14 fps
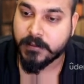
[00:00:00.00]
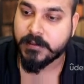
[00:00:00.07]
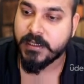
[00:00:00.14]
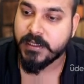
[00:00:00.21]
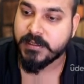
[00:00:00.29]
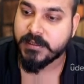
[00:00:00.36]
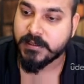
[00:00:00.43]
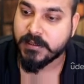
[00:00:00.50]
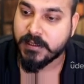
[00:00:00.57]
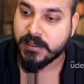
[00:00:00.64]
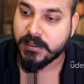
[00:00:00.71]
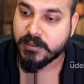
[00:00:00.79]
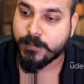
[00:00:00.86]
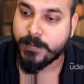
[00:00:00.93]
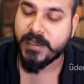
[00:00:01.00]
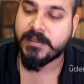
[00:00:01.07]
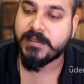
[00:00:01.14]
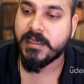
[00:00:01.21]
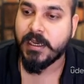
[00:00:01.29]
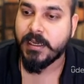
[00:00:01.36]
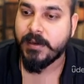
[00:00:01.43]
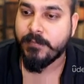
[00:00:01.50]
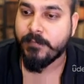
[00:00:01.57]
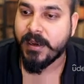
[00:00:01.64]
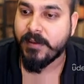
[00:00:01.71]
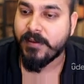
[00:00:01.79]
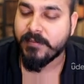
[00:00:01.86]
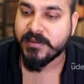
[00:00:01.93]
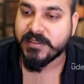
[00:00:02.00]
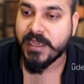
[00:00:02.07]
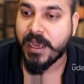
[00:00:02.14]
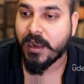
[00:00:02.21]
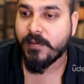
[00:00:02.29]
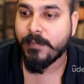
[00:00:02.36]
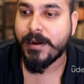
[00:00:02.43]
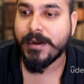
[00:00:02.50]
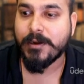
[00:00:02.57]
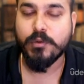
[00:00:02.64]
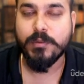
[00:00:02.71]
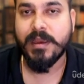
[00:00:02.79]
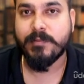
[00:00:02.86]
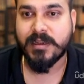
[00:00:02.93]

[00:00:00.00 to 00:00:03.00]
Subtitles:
This is basically, whenever we say alpha by 2,